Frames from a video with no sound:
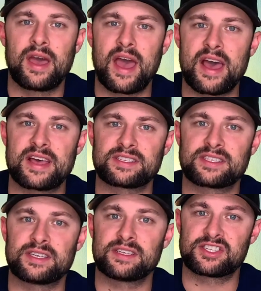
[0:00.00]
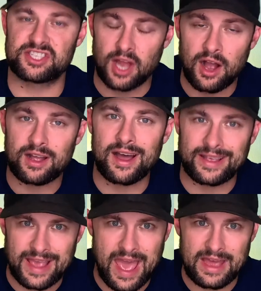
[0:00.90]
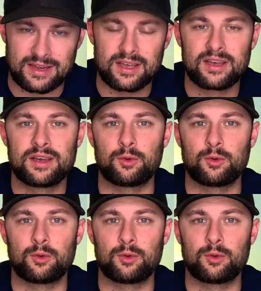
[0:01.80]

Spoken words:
has stung again